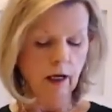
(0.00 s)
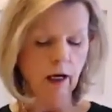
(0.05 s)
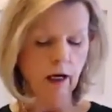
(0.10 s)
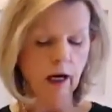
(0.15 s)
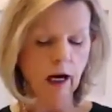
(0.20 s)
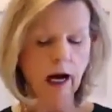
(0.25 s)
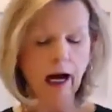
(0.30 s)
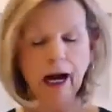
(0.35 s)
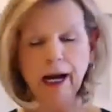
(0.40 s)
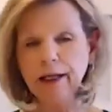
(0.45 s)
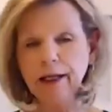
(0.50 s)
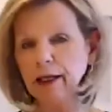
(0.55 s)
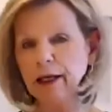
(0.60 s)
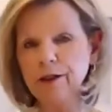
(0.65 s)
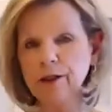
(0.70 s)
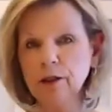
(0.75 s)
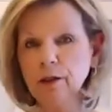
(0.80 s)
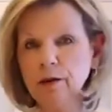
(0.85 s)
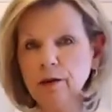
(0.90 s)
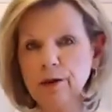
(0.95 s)
I like
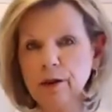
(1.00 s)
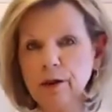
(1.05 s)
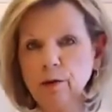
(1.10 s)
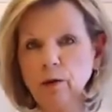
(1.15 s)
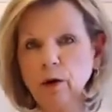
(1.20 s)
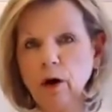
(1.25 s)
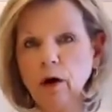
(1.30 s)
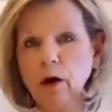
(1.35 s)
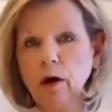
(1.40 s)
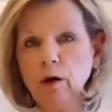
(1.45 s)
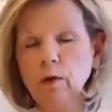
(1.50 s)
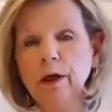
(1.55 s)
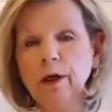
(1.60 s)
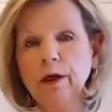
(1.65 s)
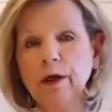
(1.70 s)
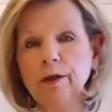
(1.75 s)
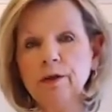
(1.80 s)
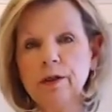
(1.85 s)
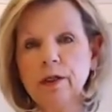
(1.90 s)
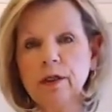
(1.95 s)
to use it raw when I
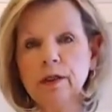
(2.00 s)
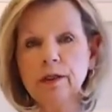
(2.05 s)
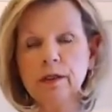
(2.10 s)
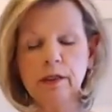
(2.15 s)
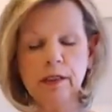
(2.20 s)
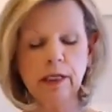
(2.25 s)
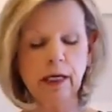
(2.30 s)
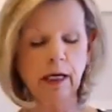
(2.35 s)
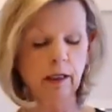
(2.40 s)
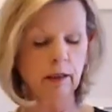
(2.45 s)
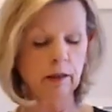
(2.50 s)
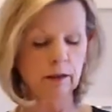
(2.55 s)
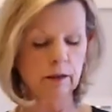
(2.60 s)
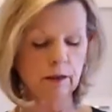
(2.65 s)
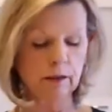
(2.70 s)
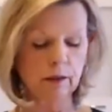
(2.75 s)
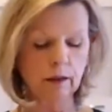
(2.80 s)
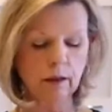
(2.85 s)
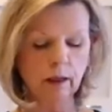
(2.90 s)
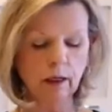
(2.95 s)
use it in
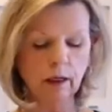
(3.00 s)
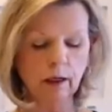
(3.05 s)
salads.